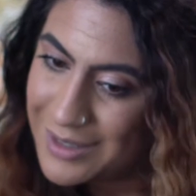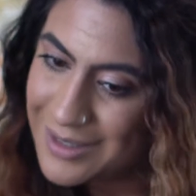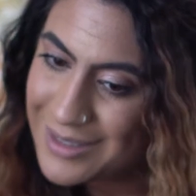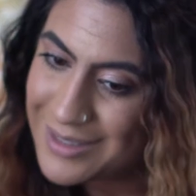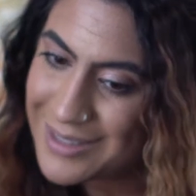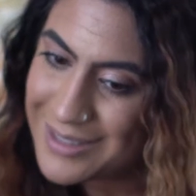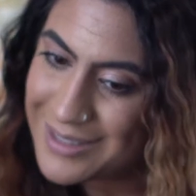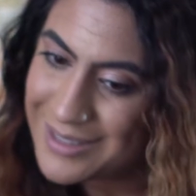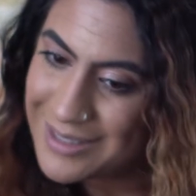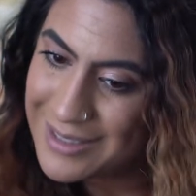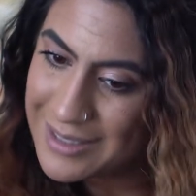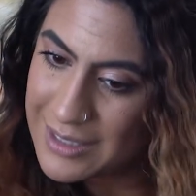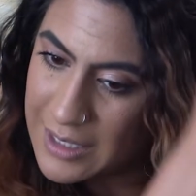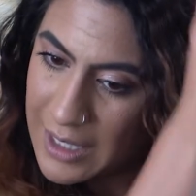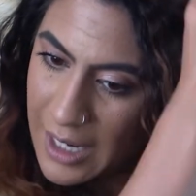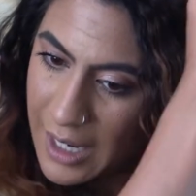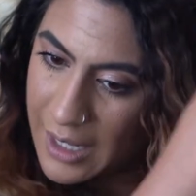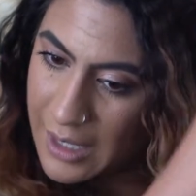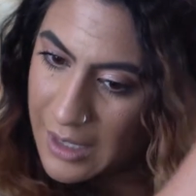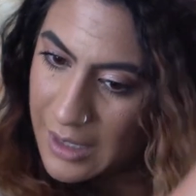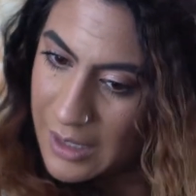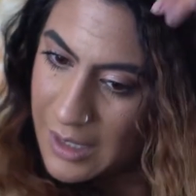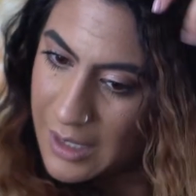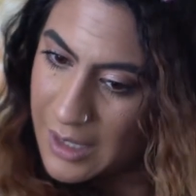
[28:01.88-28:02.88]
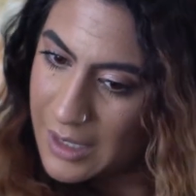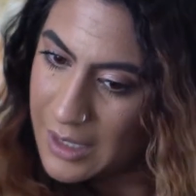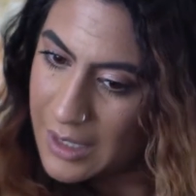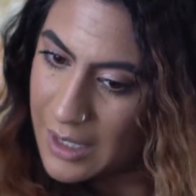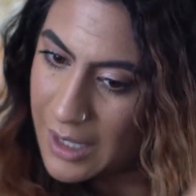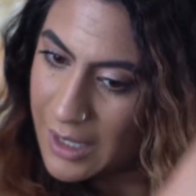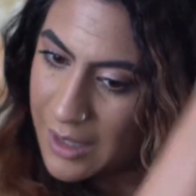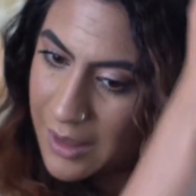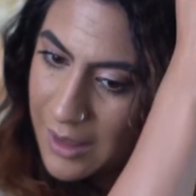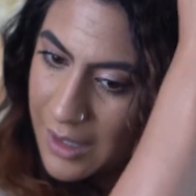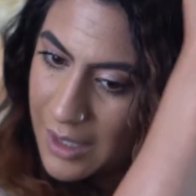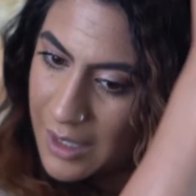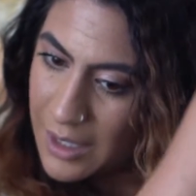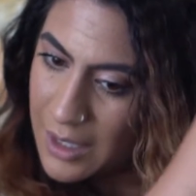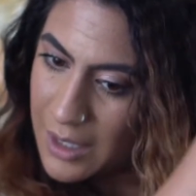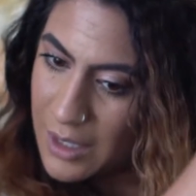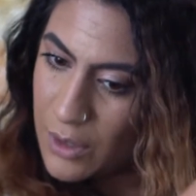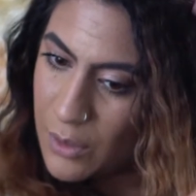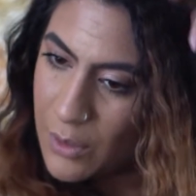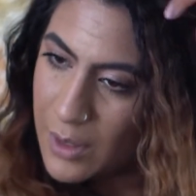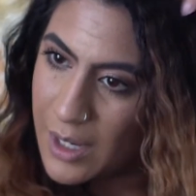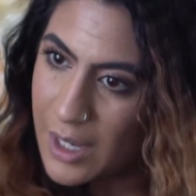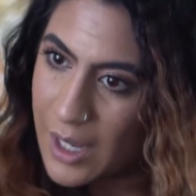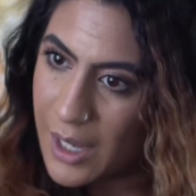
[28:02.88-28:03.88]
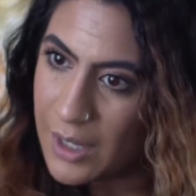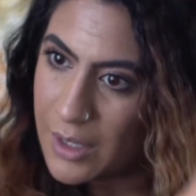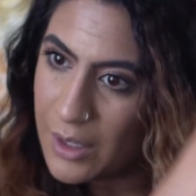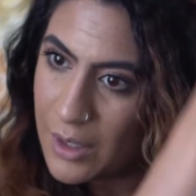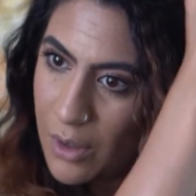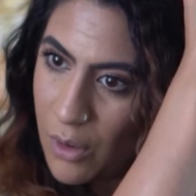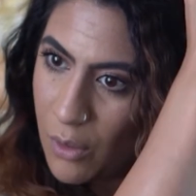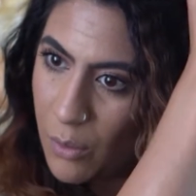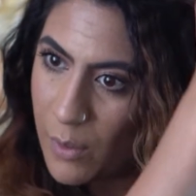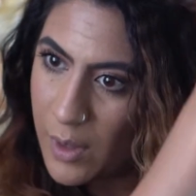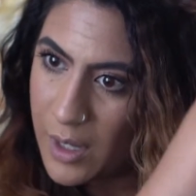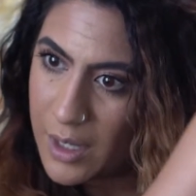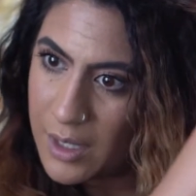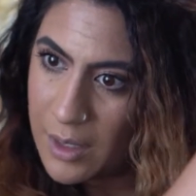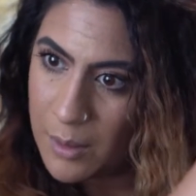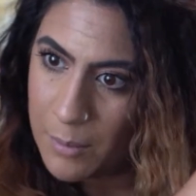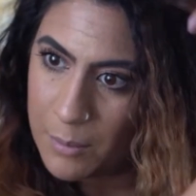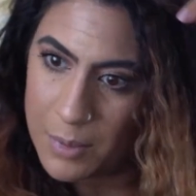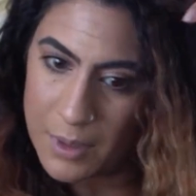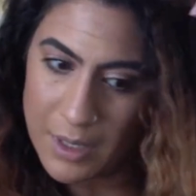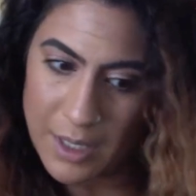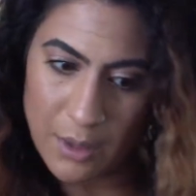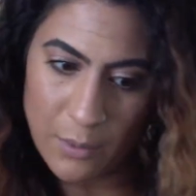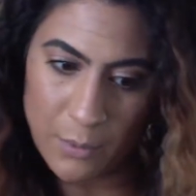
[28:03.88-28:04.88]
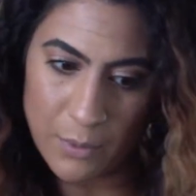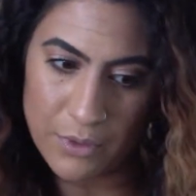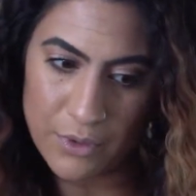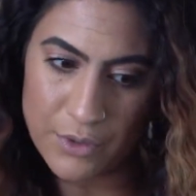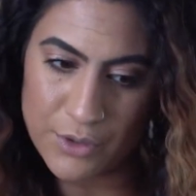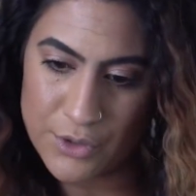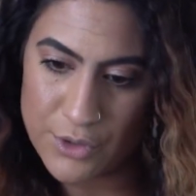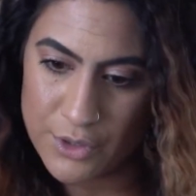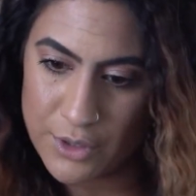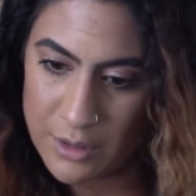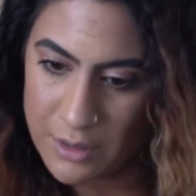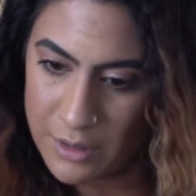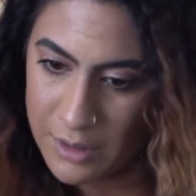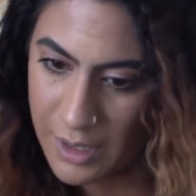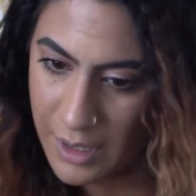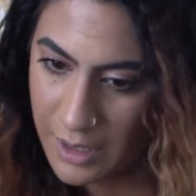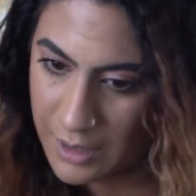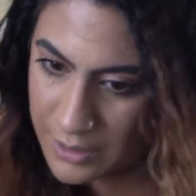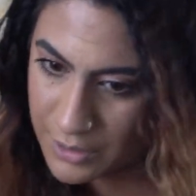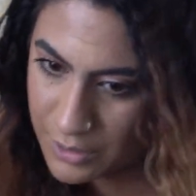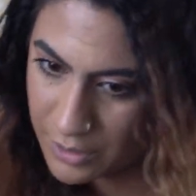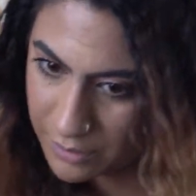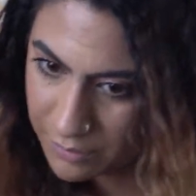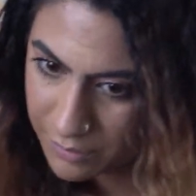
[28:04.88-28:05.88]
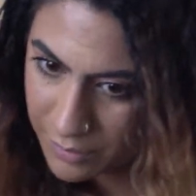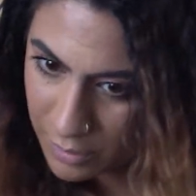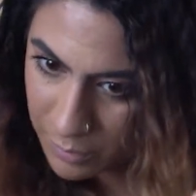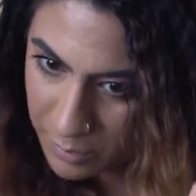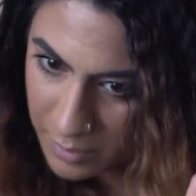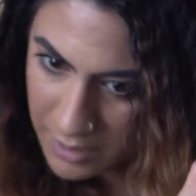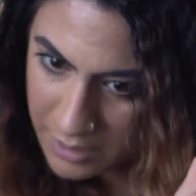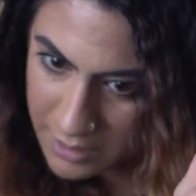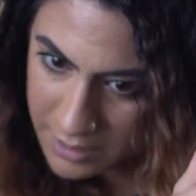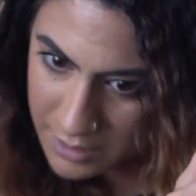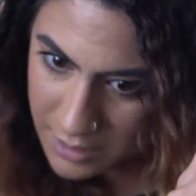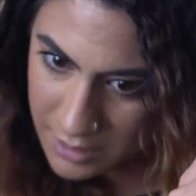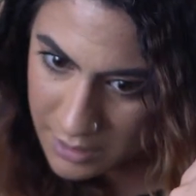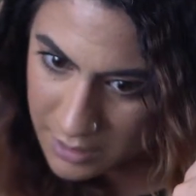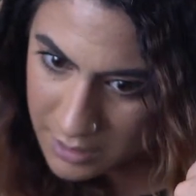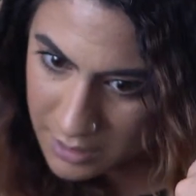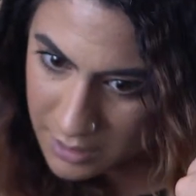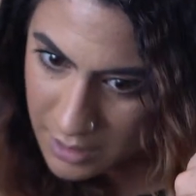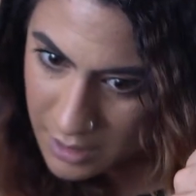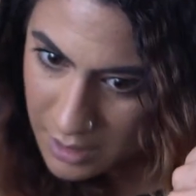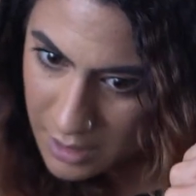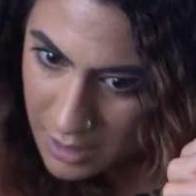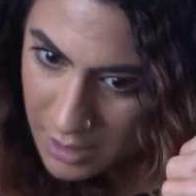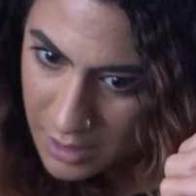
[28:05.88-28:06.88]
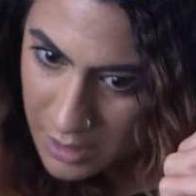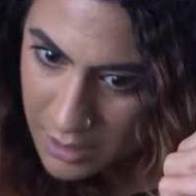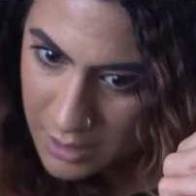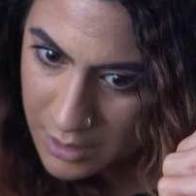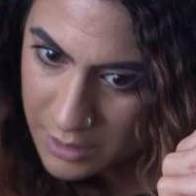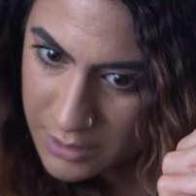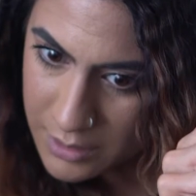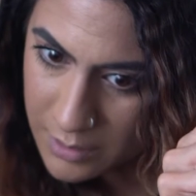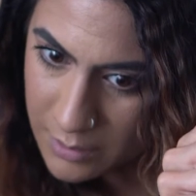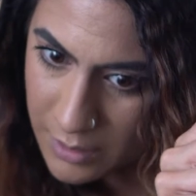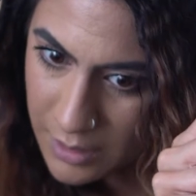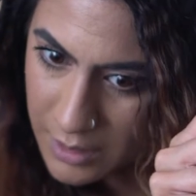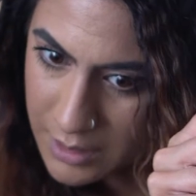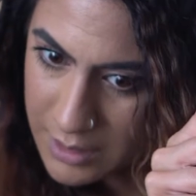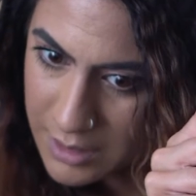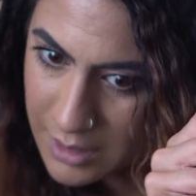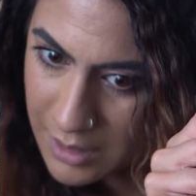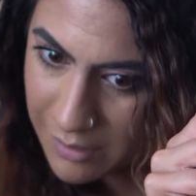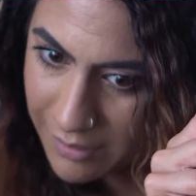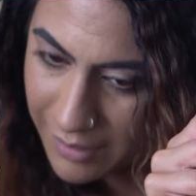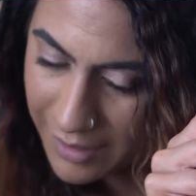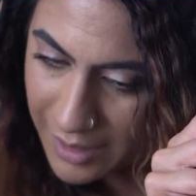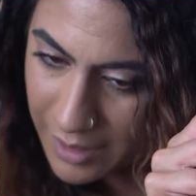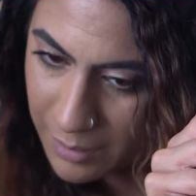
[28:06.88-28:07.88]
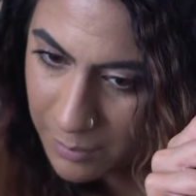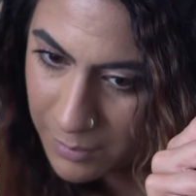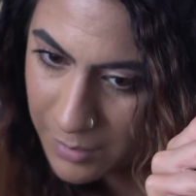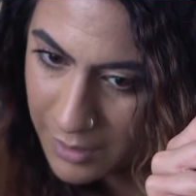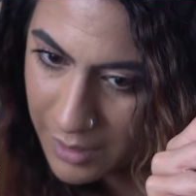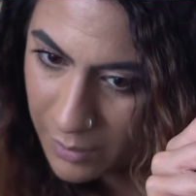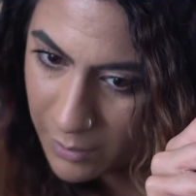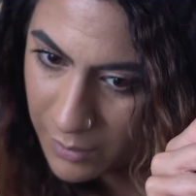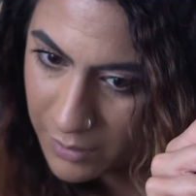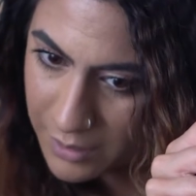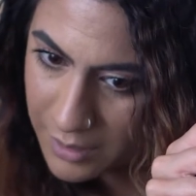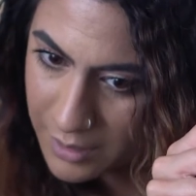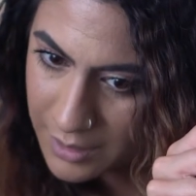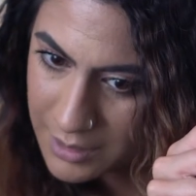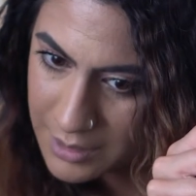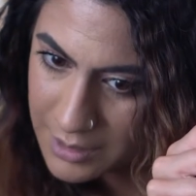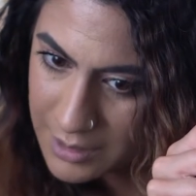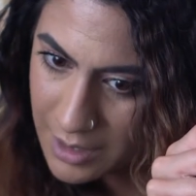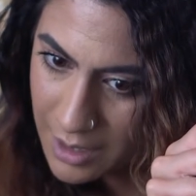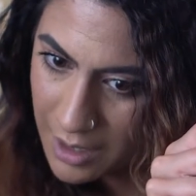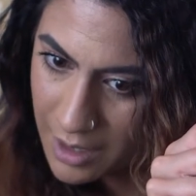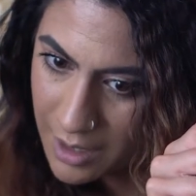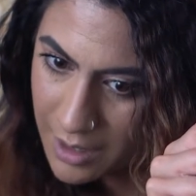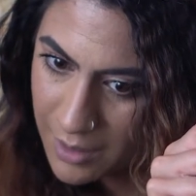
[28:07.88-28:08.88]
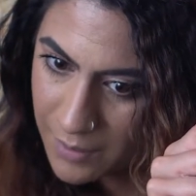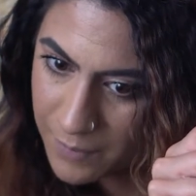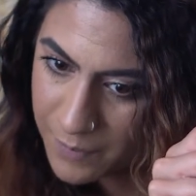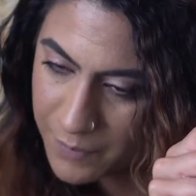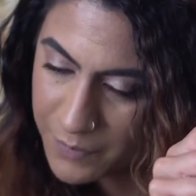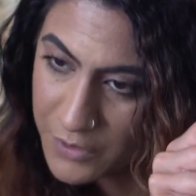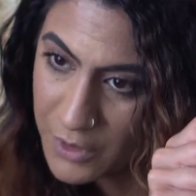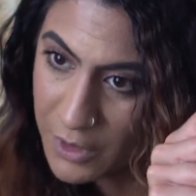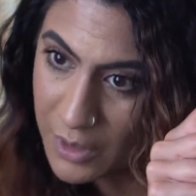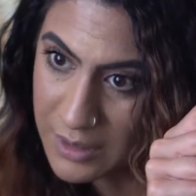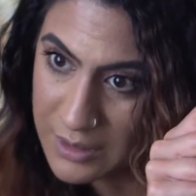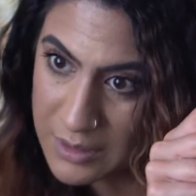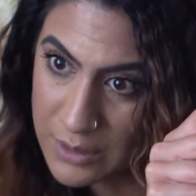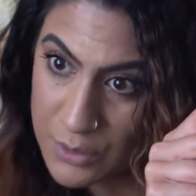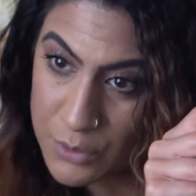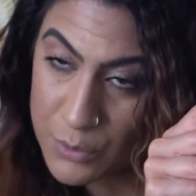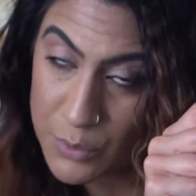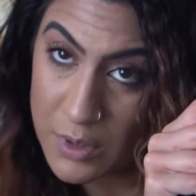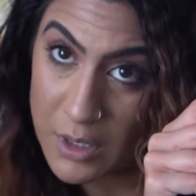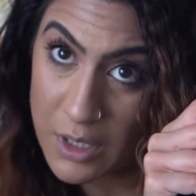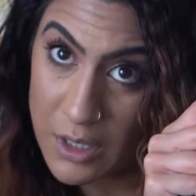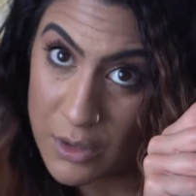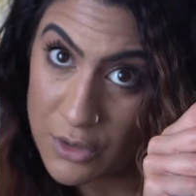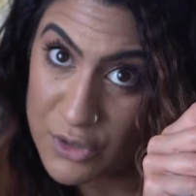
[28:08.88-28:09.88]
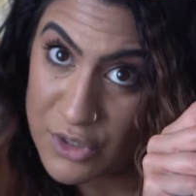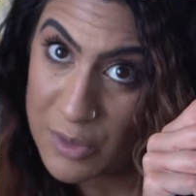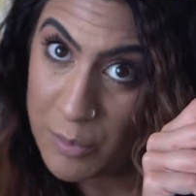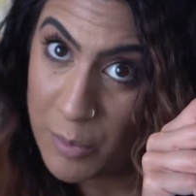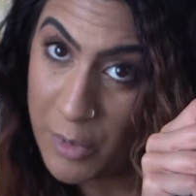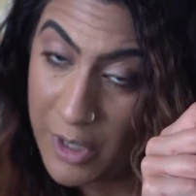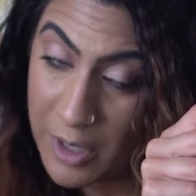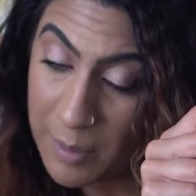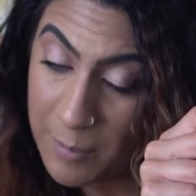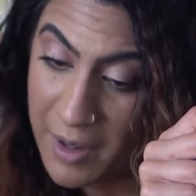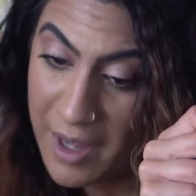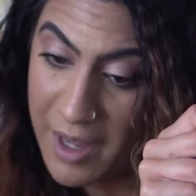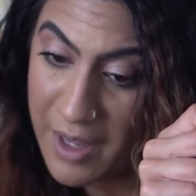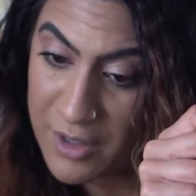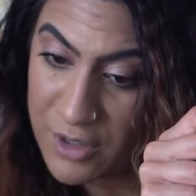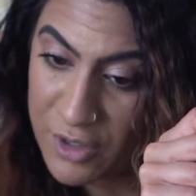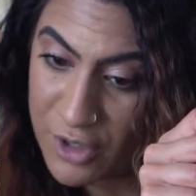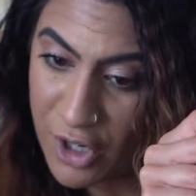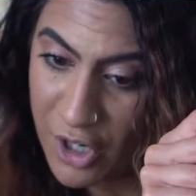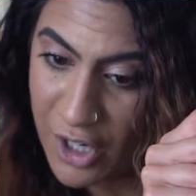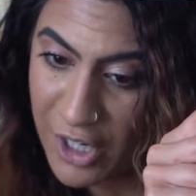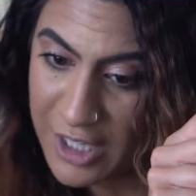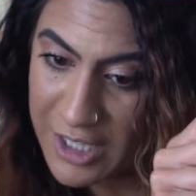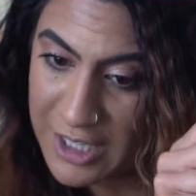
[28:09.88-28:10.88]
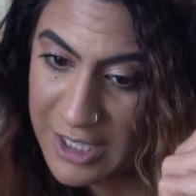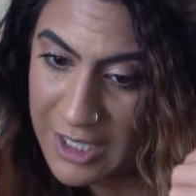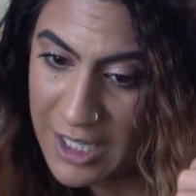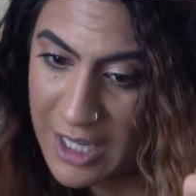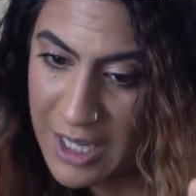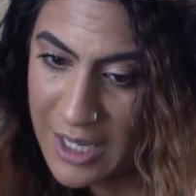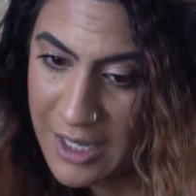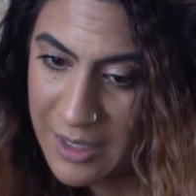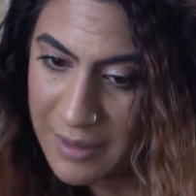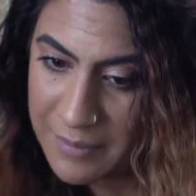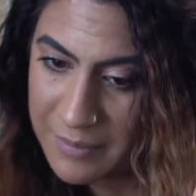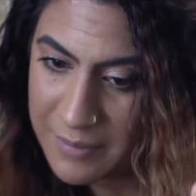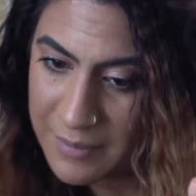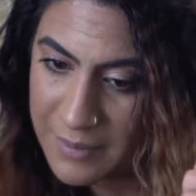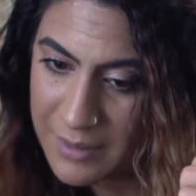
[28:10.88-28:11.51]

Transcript: style it. I think you can kind of go in and play with a certain few pieces. So let's see if I can play with this guy. You guys, I was really close to burning my hand, not gonna lie.